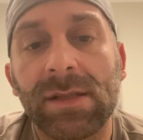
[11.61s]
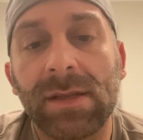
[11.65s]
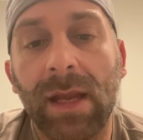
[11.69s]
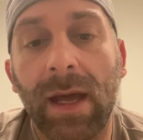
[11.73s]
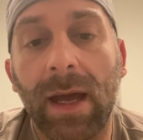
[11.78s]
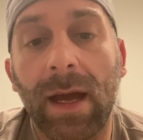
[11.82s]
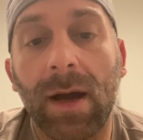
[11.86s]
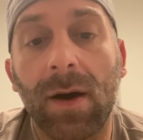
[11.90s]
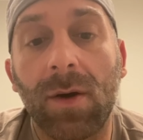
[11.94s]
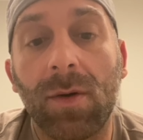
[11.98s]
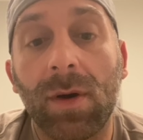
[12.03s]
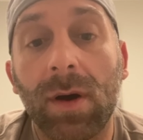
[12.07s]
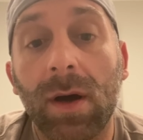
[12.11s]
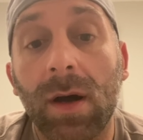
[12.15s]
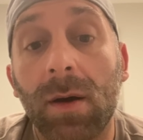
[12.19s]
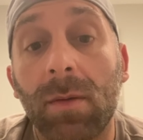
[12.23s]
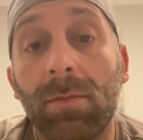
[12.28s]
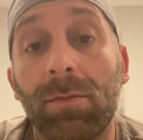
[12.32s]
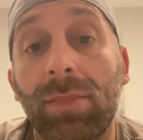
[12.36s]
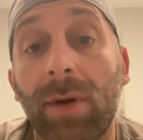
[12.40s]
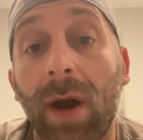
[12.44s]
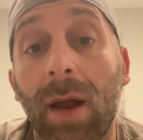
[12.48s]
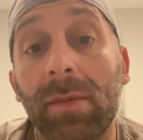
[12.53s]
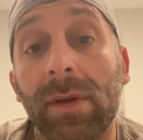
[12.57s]
Now,
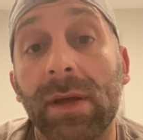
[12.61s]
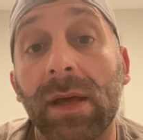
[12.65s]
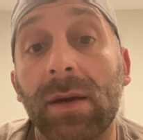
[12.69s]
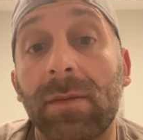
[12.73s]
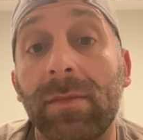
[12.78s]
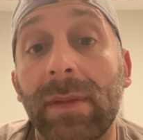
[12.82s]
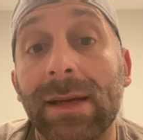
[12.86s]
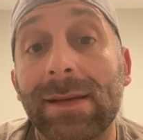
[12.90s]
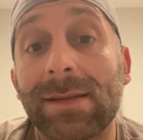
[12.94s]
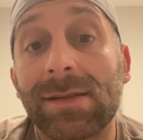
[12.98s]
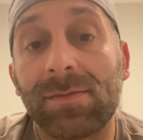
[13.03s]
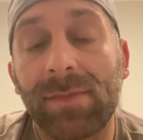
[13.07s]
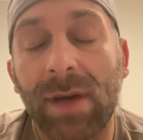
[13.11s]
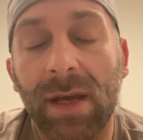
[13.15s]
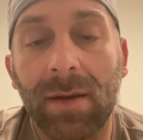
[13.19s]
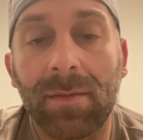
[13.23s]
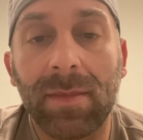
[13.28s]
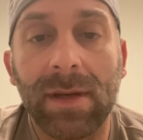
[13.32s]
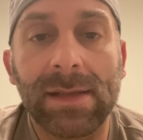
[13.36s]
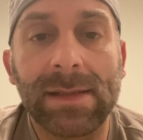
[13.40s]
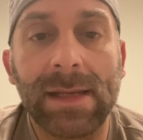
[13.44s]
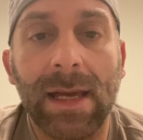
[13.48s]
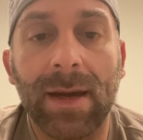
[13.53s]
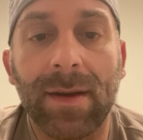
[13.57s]
I'm probably going to make some
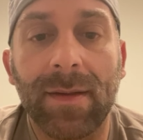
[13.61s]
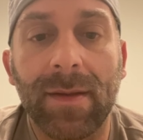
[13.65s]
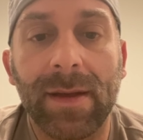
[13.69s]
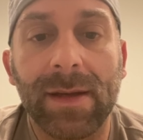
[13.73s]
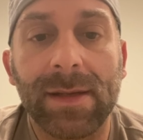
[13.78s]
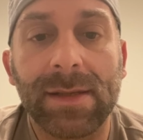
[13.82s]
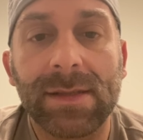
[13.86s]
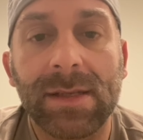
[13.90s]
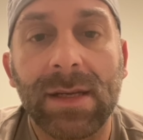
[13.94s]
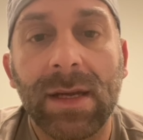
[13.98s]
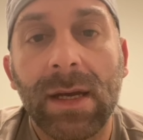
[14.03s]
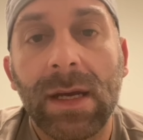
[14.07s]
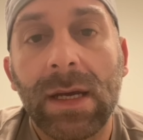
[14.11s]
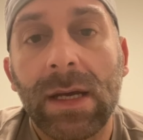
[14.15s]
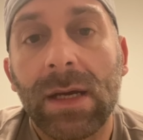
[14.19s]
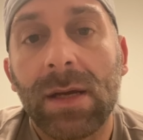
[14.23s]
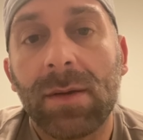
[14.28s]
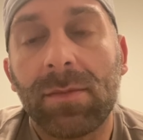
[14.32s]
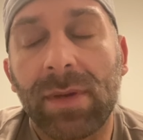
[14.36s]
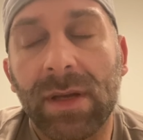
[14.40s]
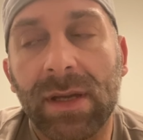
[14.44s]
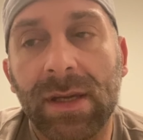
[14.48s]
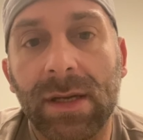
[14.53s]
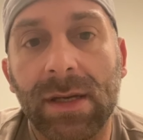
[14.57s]
enemies out of this
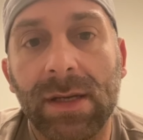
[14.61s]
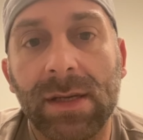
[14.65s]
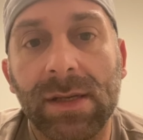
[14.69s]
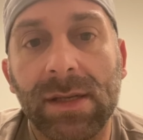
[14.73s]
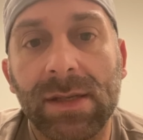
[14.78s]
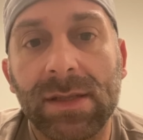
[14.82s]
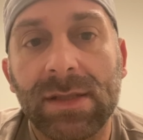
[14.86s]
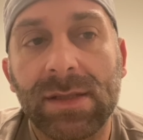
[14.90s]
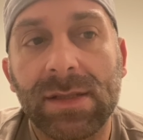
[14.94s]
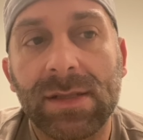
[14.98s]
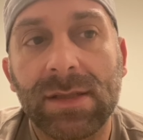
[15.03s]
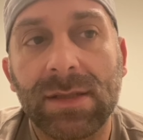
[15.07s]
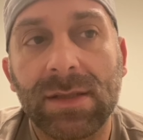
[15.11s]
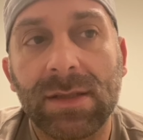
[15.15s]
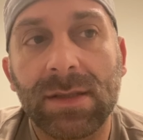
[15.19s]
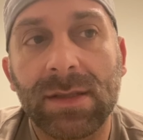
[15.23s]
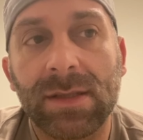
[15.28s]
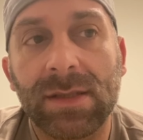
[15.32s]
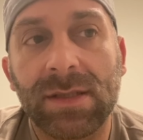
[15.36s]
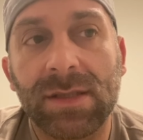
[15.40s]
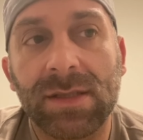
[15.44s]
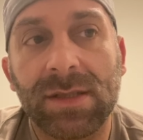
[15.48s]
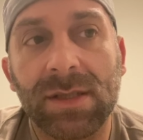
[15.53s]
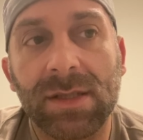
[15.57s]
because
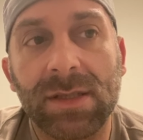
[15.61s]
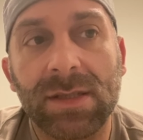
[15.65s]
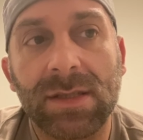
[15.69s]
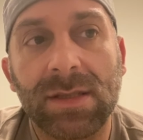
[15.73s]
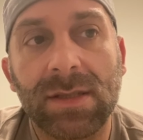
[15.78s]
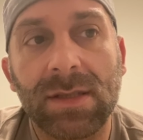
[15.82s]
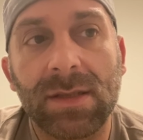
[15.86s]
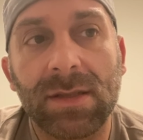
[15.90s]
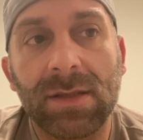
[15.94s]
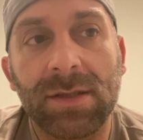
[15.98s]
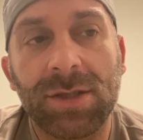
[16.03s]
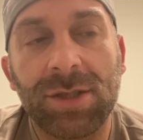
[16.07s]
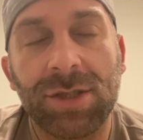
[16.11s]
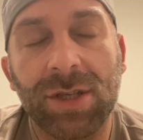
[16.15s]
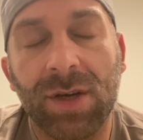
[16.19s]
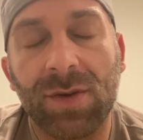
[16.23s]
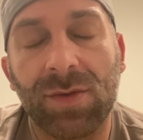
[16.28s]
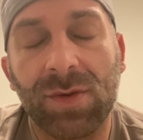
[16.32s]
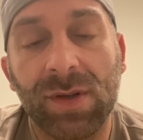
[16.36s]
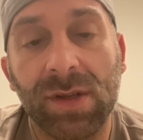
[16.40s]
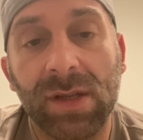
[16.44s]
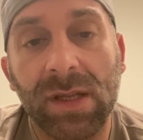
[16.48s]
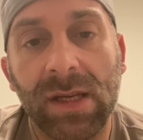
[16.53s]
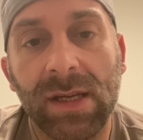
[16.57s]
this is just
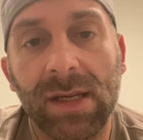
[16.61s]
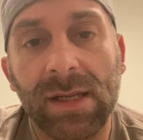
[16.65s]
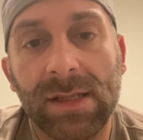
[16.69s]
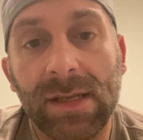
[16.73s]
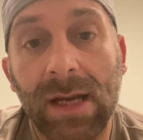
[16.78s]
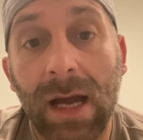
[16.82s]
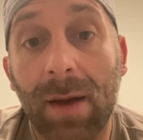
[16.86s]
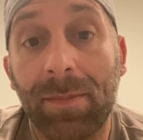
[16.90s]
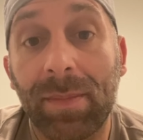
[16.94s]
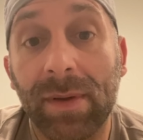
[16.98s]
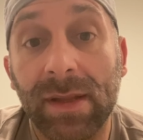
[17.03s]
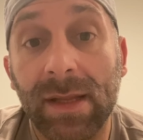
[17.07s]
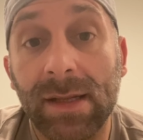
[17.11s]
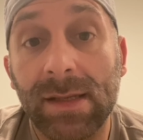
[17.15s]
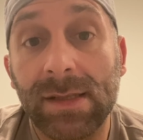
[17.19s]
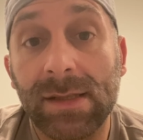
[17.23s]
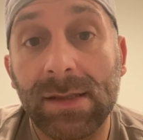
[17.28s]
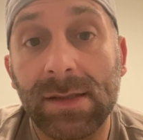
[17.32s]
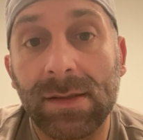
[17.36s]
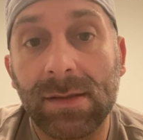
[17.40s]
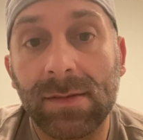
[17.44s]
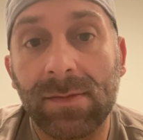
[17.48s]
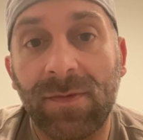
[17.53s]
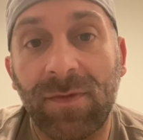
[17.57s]
generally a topic that's
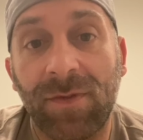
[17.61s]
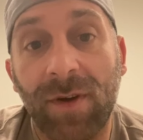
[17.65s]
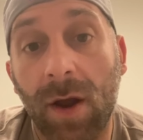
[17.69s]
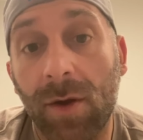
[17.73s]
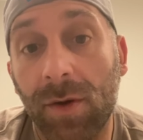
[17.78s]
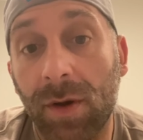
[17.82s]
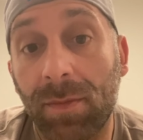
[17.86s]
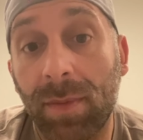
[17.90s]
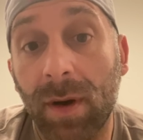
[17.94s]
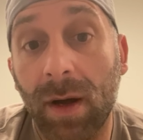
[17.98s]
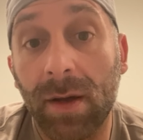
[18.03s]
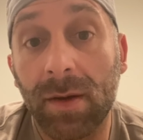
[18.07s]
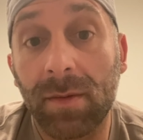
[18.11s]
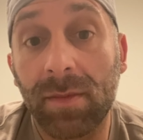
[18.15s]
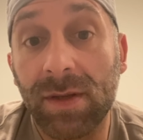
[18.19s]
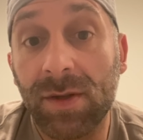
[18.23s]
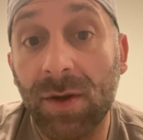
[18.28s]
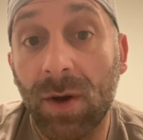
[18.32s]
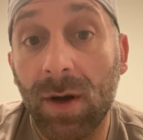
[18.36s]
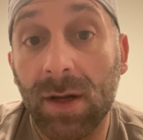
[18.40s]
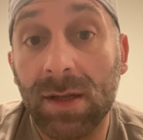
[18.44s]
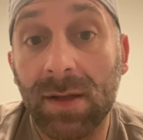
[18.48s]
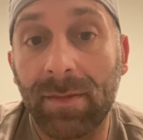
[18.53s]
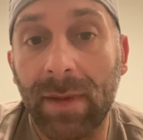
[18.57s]
frowned upon to be
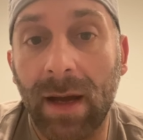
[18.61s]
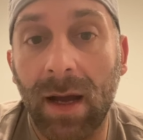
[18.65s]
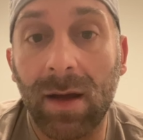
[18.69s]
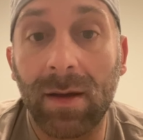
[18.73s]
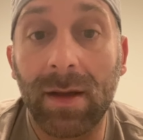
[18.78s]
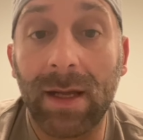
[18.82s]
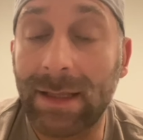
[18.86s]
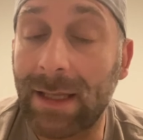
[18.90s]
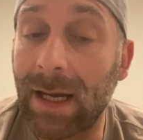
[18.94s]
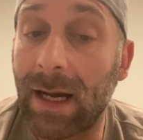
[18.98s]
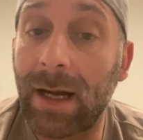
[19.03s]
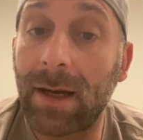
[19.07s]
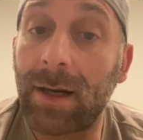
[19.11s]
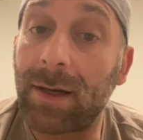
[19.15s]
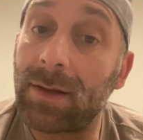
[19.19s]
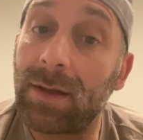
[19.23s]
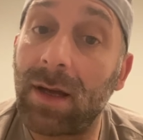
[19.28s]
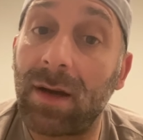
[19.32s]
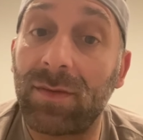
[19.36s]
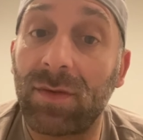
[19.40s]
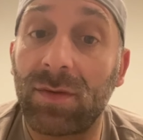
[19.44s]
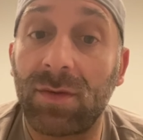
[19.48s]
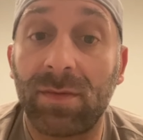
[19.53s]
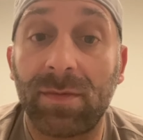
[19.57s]
talked about at the higher
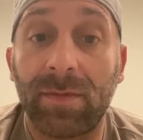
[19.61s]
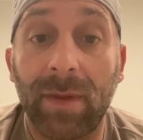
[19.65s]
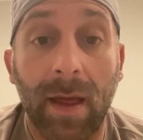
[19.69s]
level.